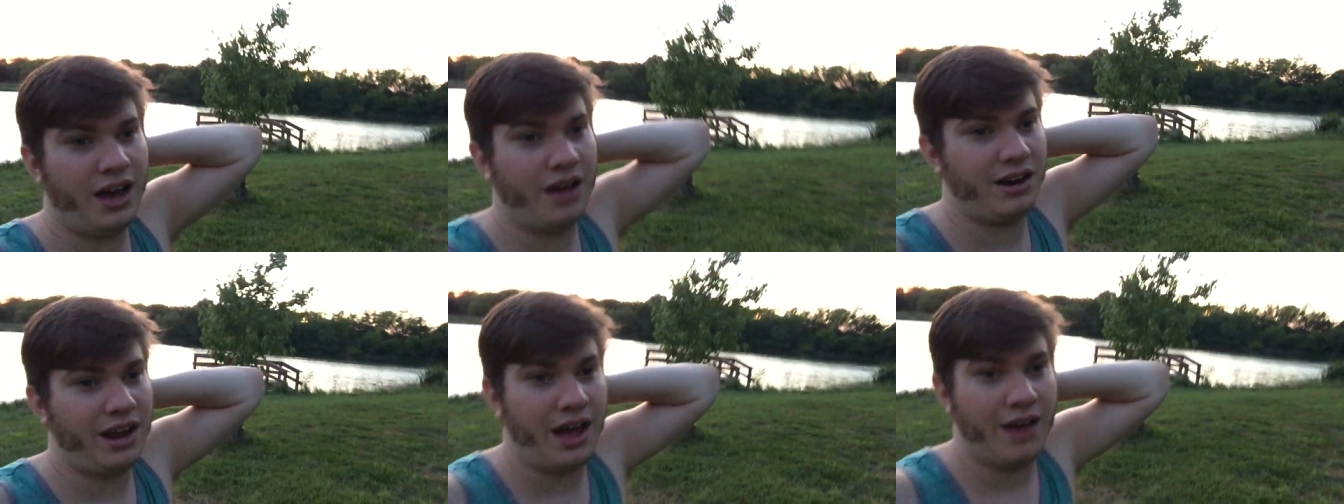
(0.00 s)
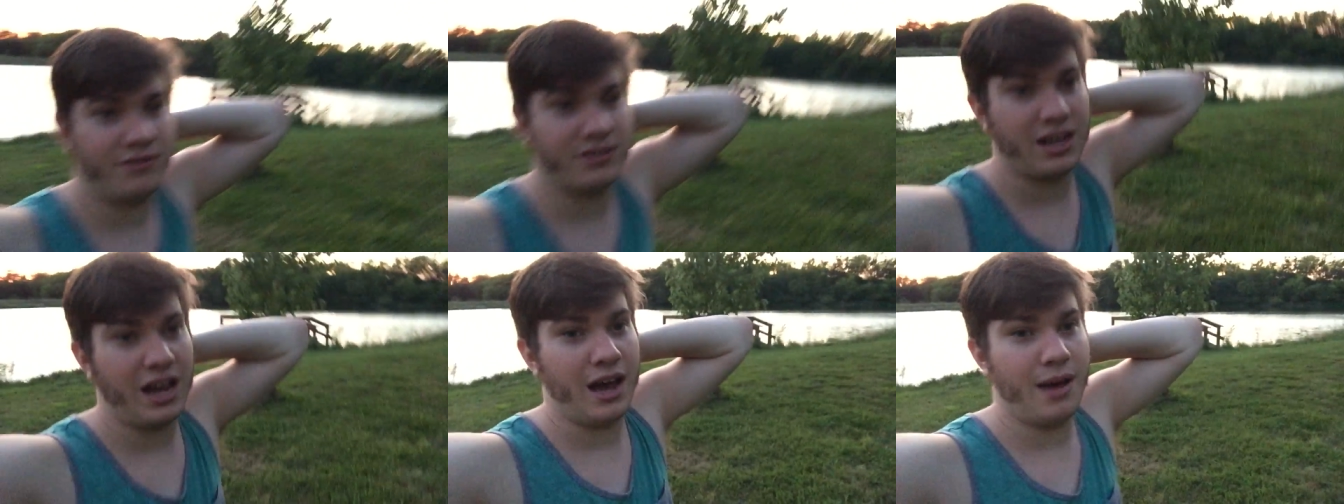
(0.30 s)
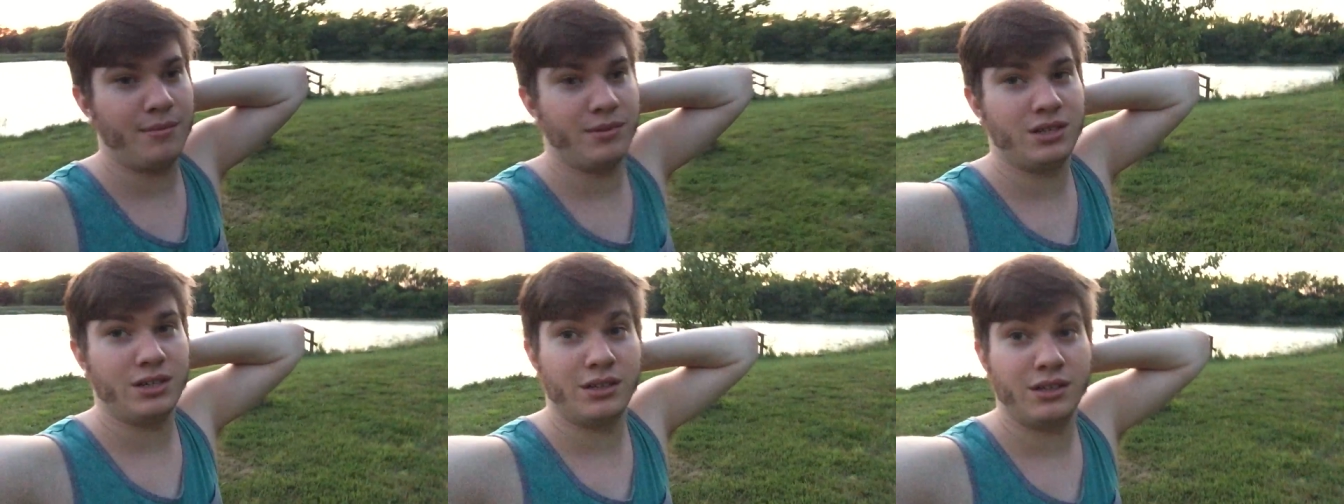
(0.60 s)
I'd have
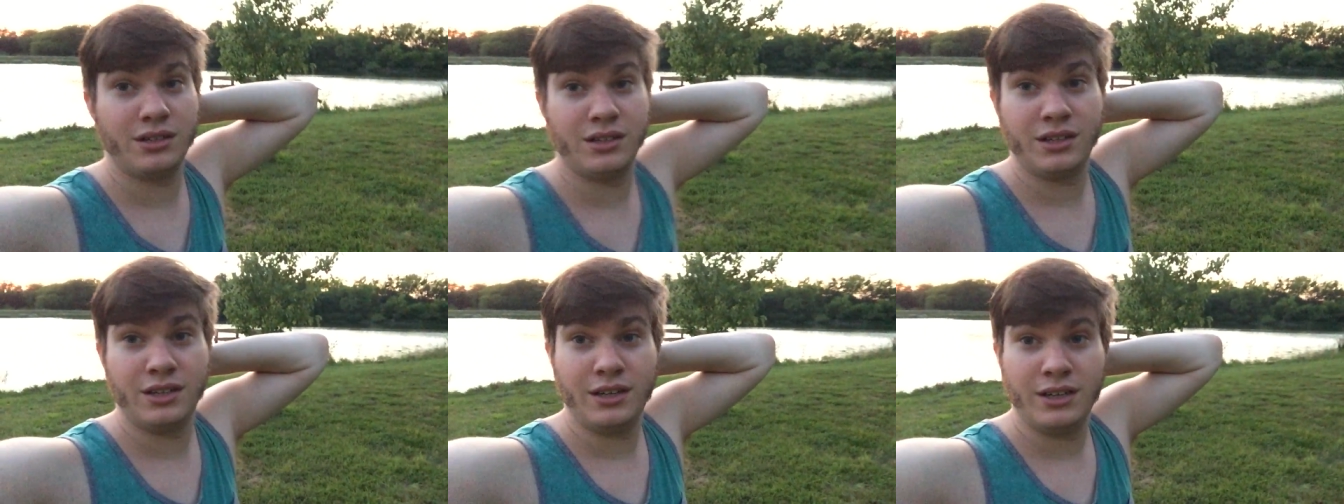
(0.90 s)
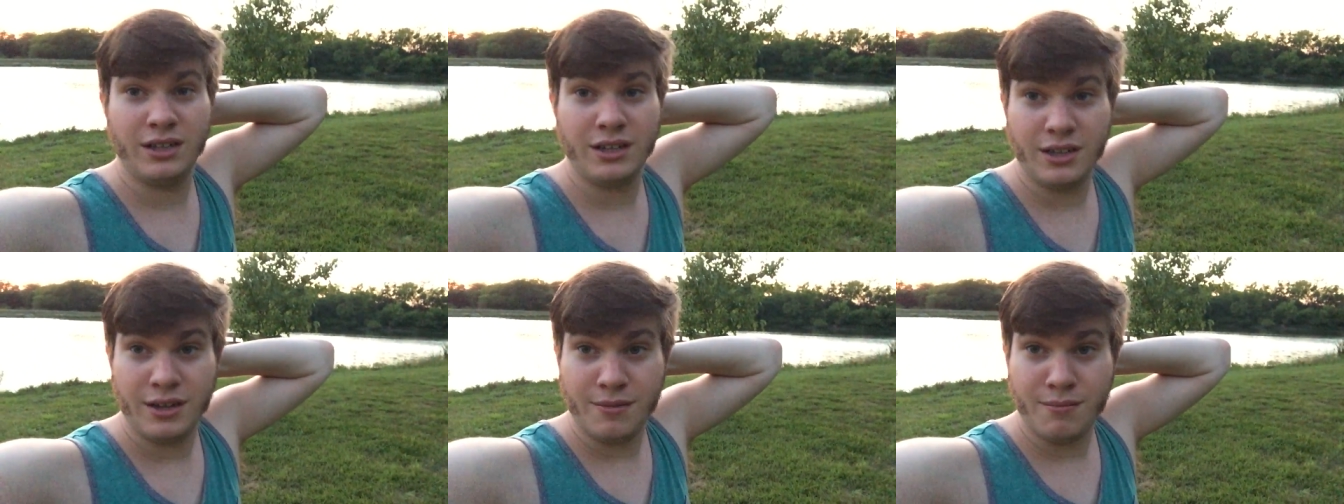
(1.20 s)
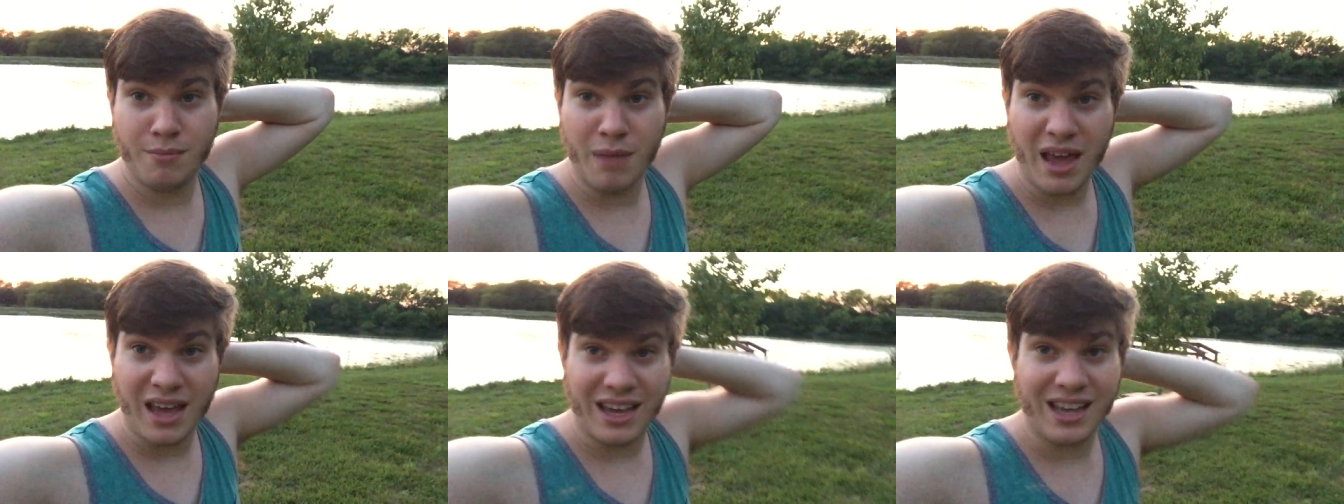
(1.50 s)
time to
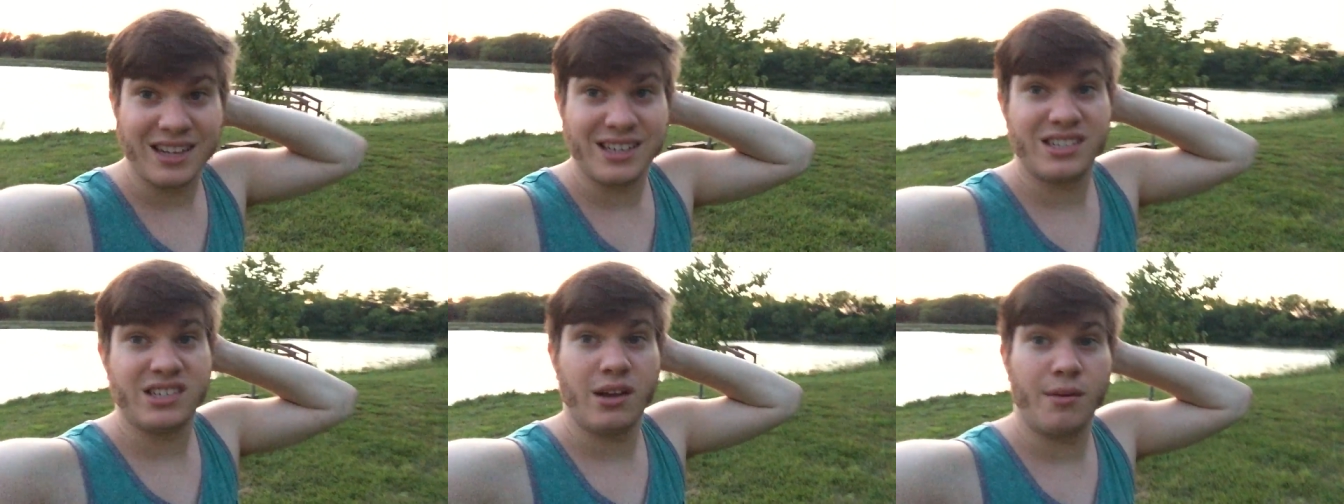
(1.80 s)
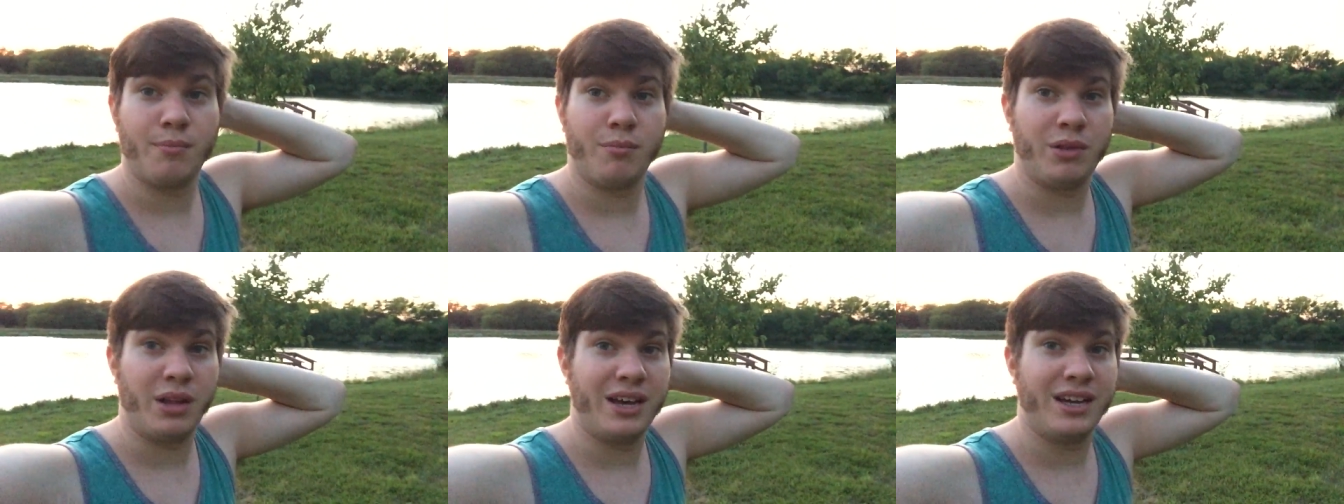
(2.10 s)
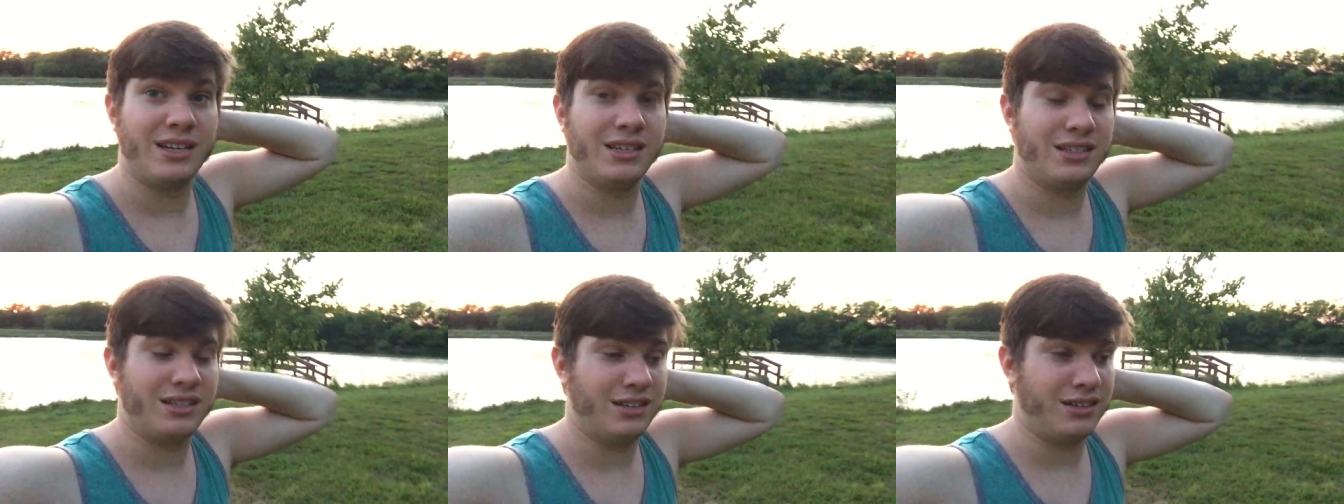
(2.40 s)
make it
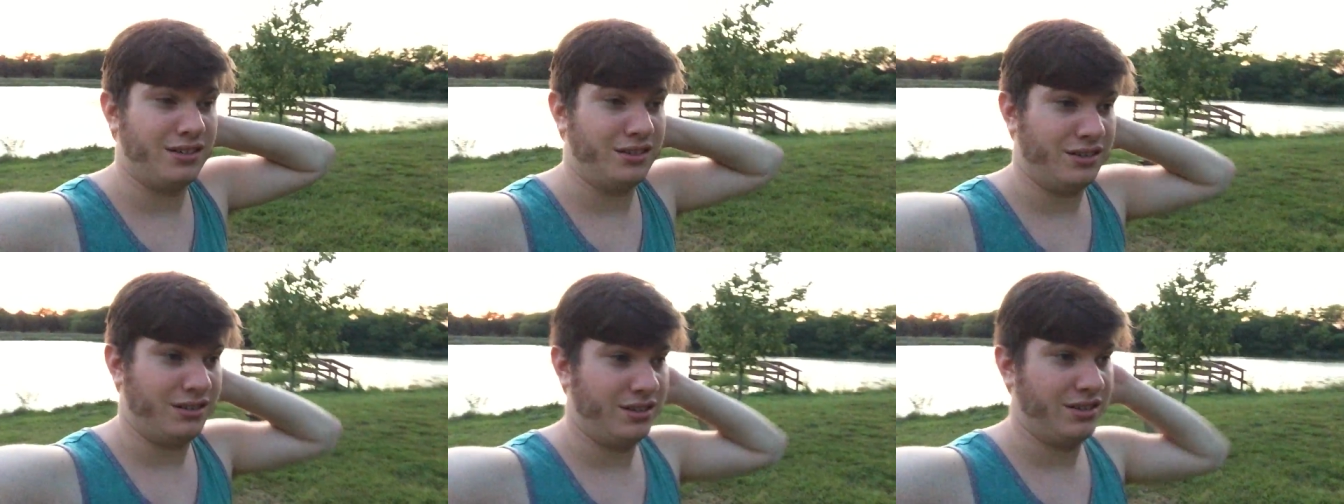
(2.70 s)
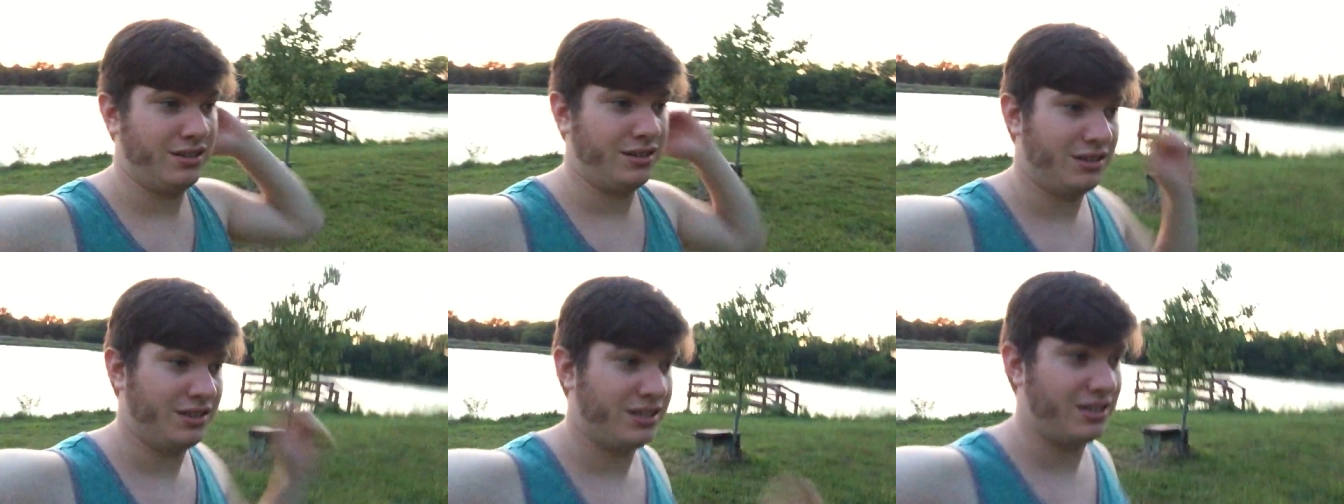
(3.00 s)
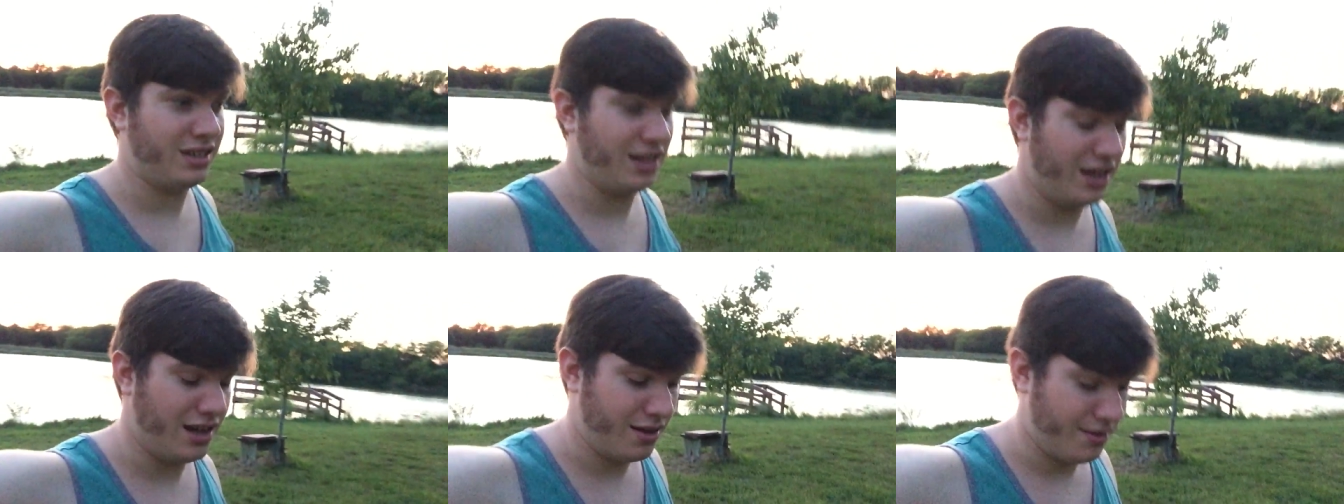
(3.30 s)
someplace and
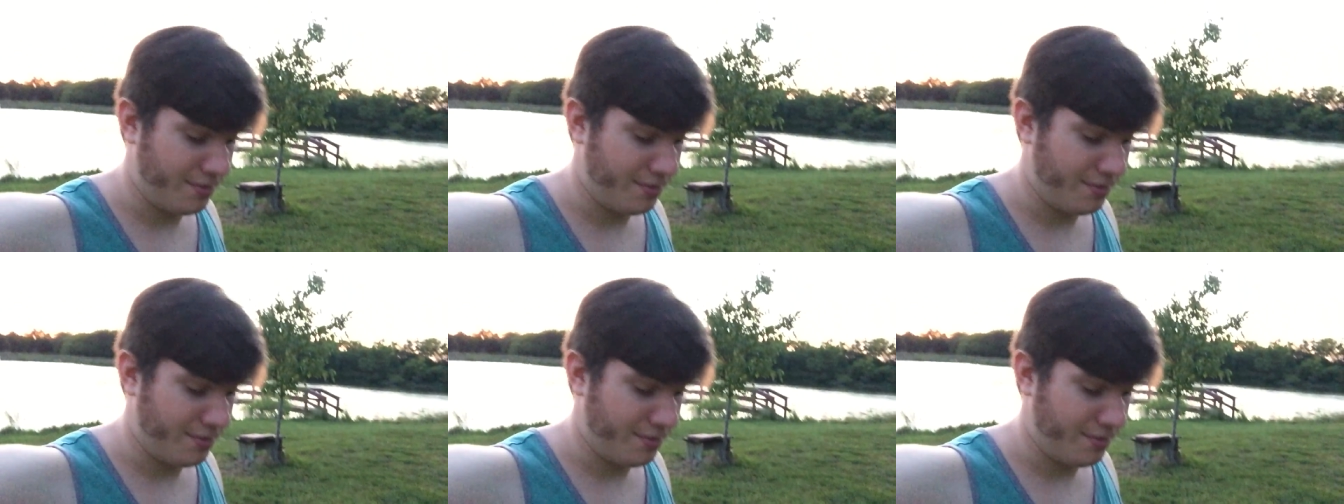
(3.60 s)
see